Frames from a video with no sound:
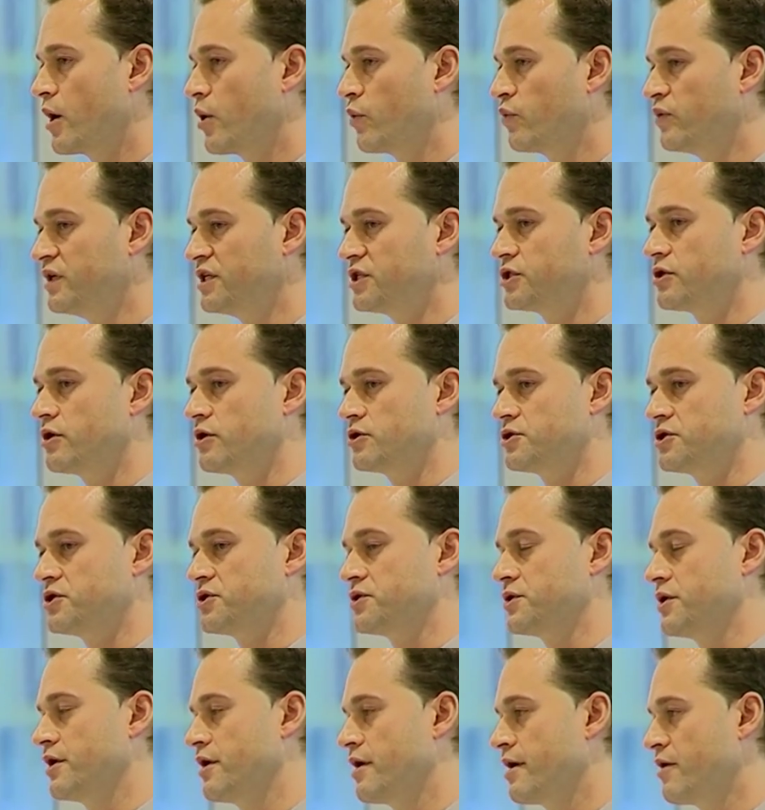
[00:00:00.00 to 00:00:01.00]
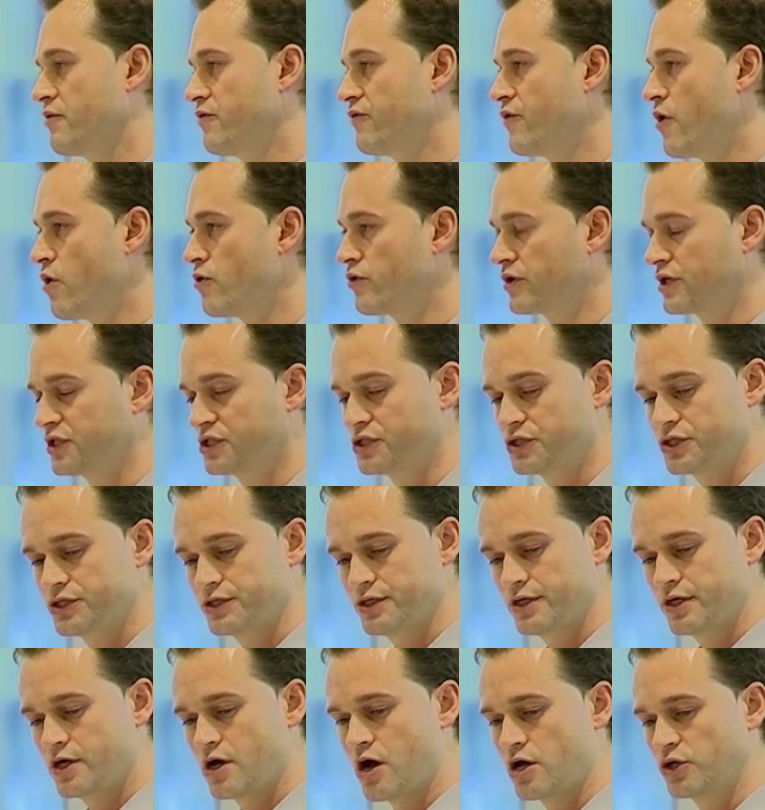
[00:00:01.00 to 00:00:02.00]

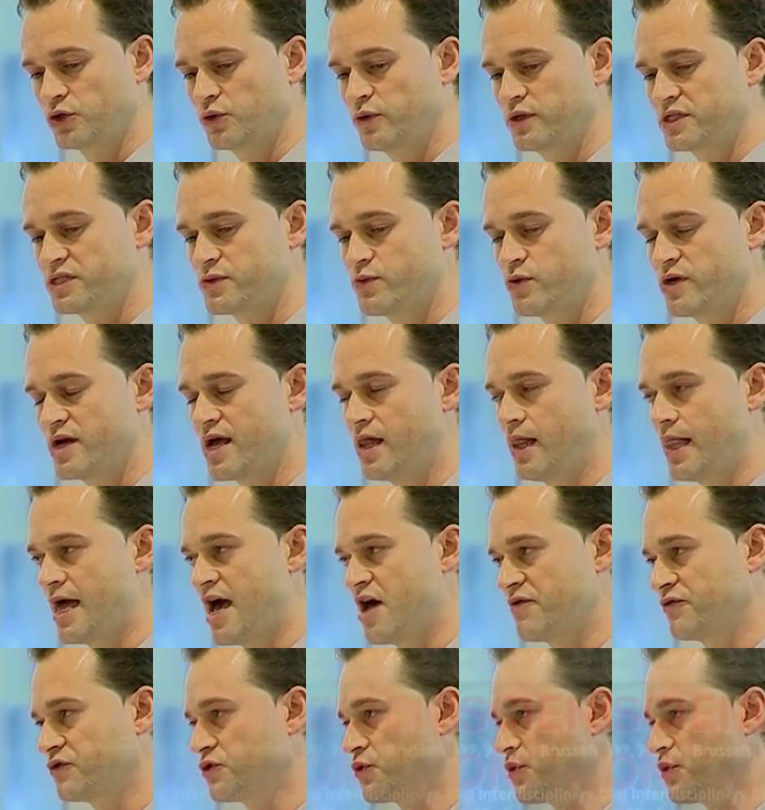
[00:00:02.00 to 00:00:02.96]
researchers-focused Congress. We'll have